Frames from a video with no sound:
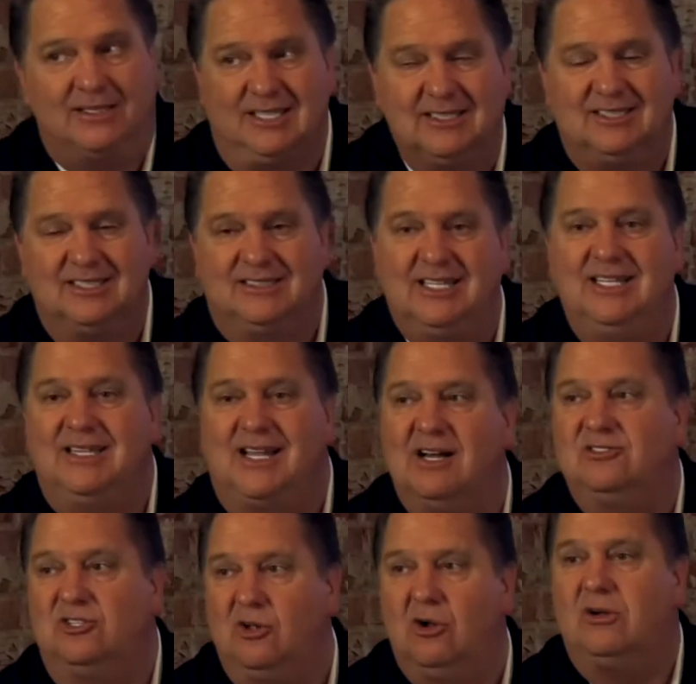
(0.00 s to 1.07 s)
the
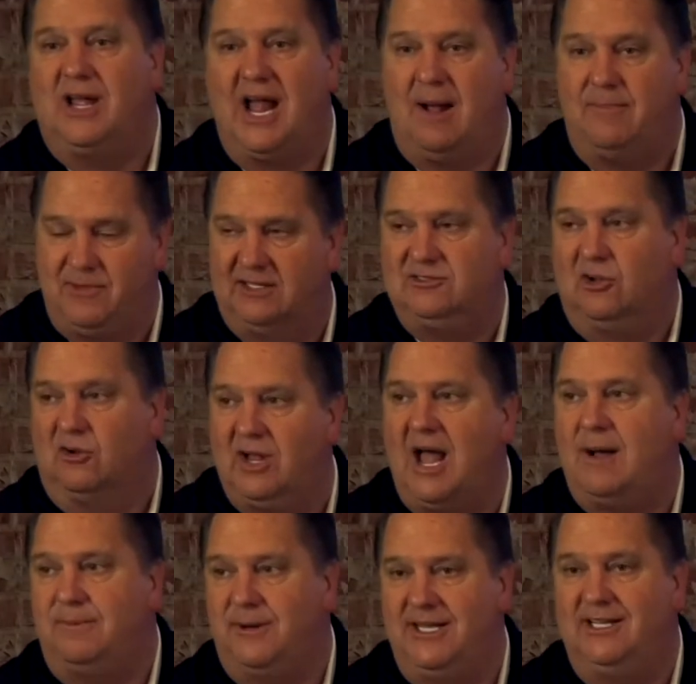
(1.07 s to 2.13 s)
$16,000 cap. That's our
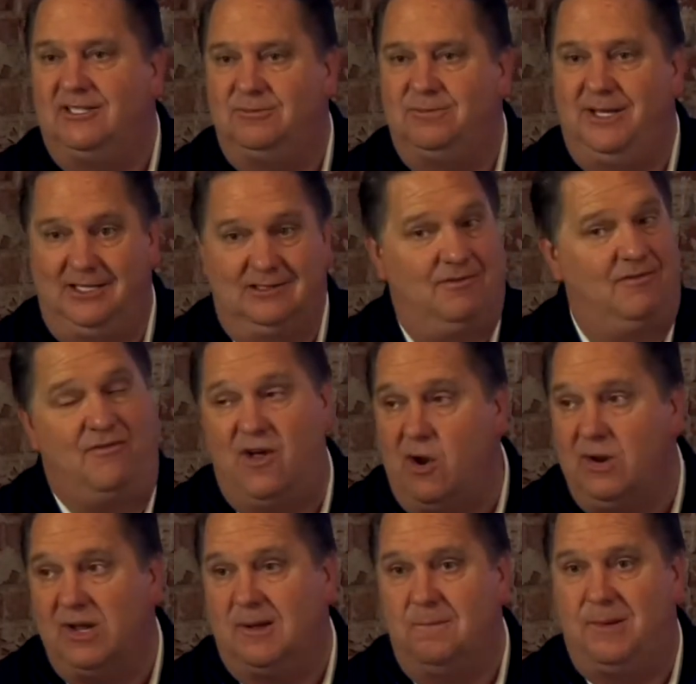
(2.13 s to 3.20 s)
cap at eXp. It's
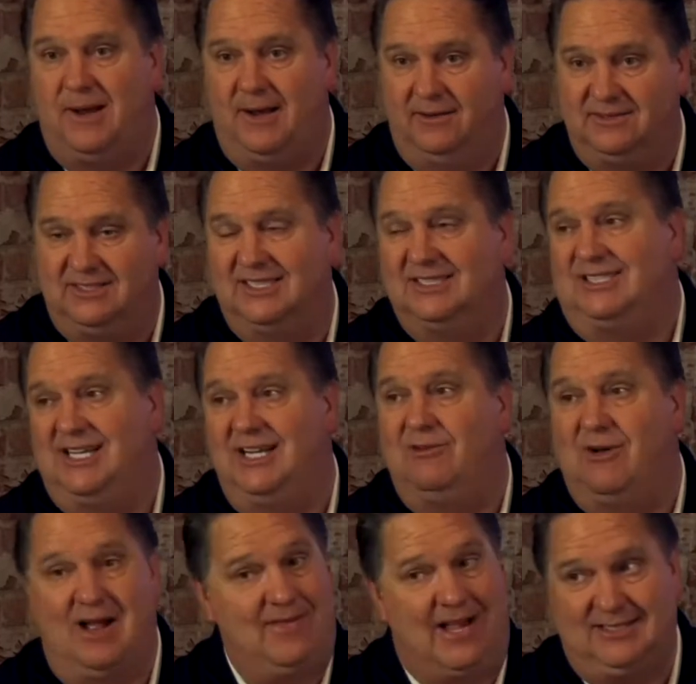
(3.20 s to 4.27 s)
very competitive, 16
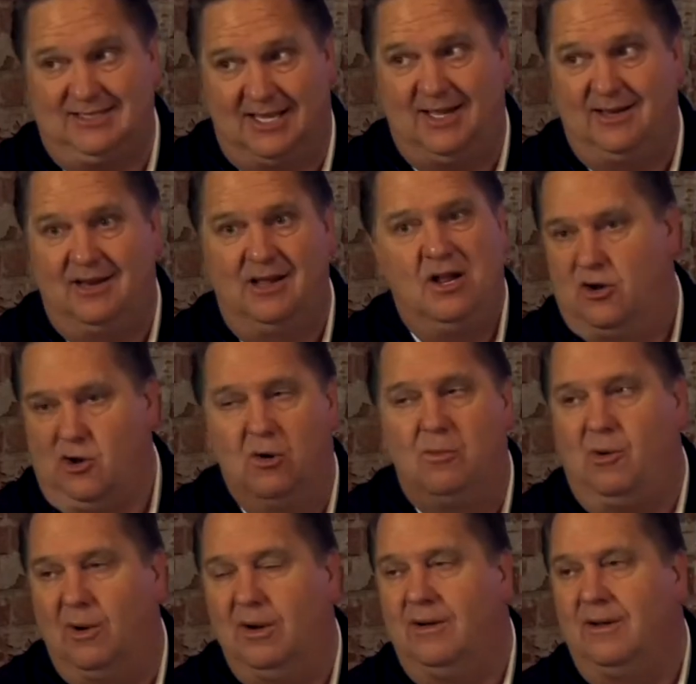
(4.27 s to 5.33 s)
grand, that's it, no
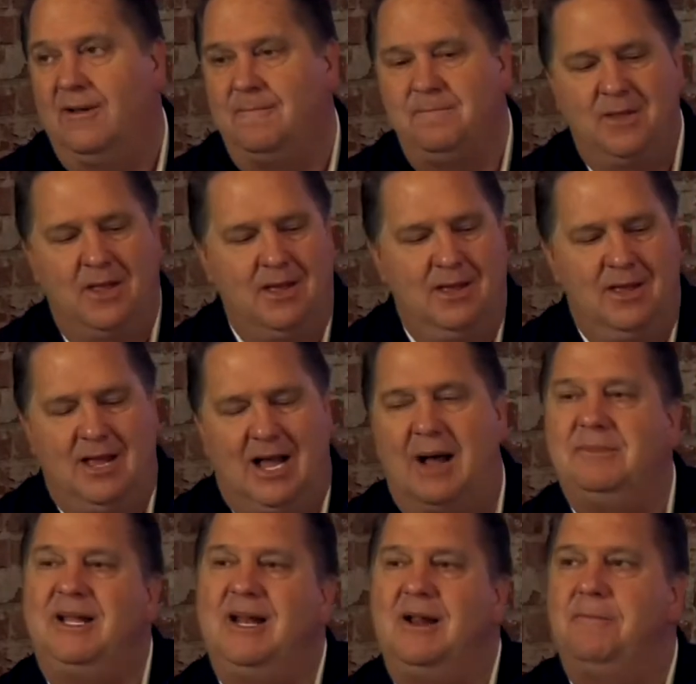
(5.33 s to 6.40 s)
more.
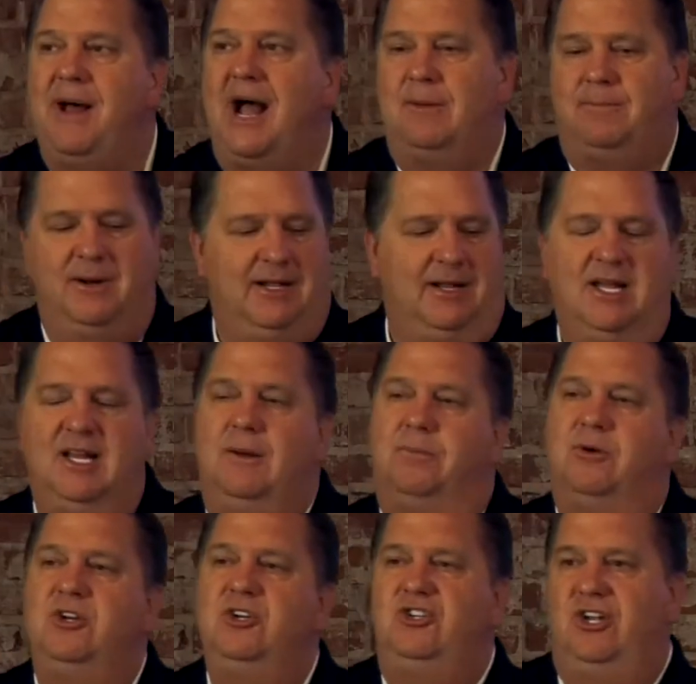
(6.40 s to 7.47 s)
I'm getting it back, but it
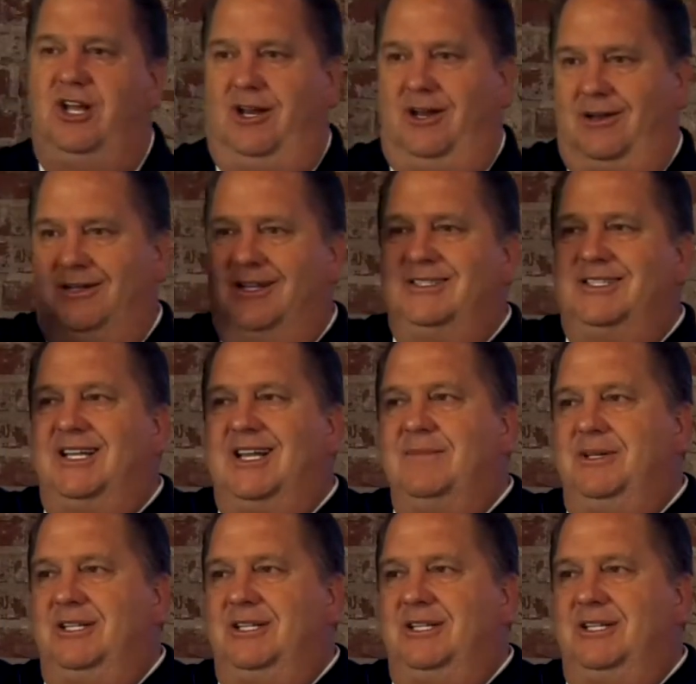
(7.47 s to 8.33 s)
appreciated because they gave me